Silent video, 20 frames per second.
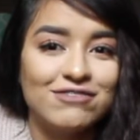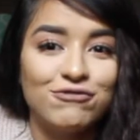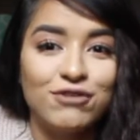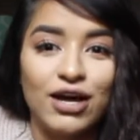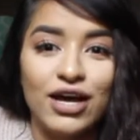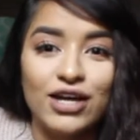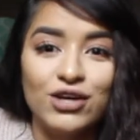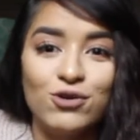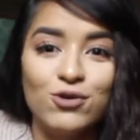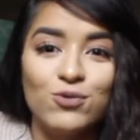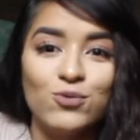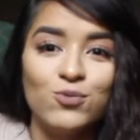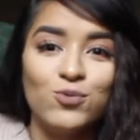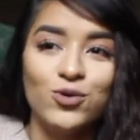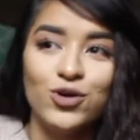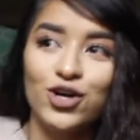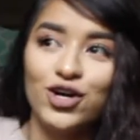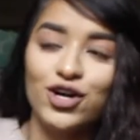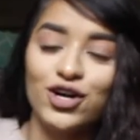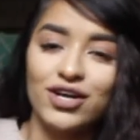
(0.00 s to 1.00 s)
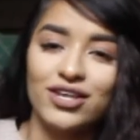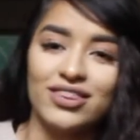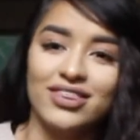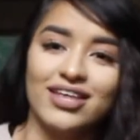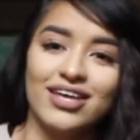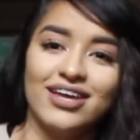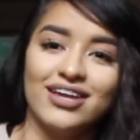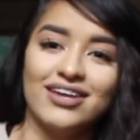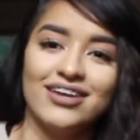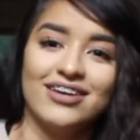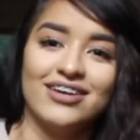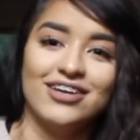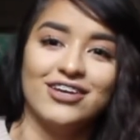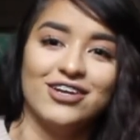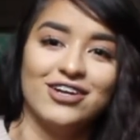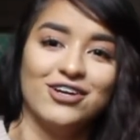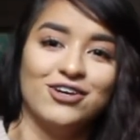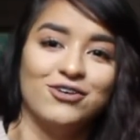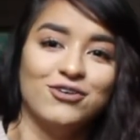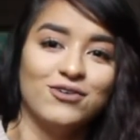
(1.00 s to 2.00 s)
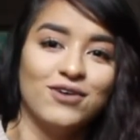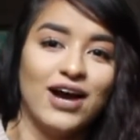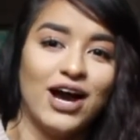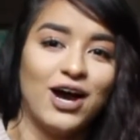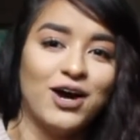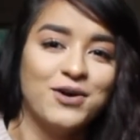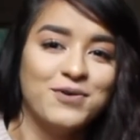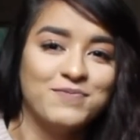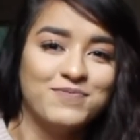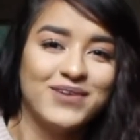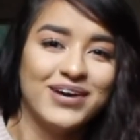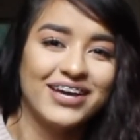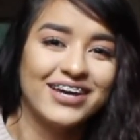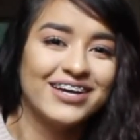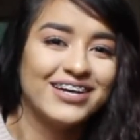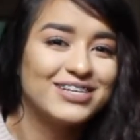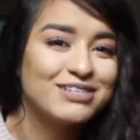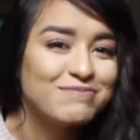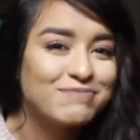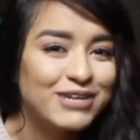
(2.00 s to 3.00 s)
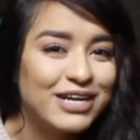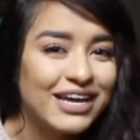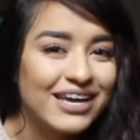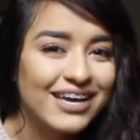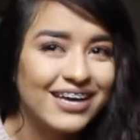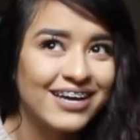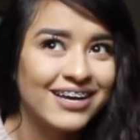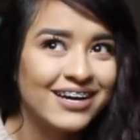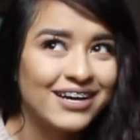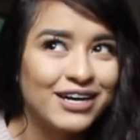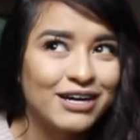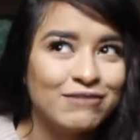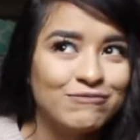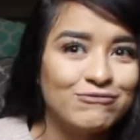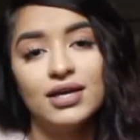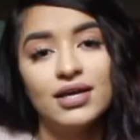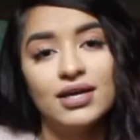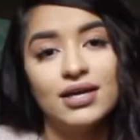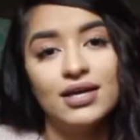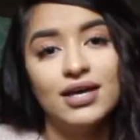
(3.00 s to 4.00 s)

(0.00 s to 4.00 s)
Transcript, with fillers: if I don't work, then, you know, how am I gonna bring income?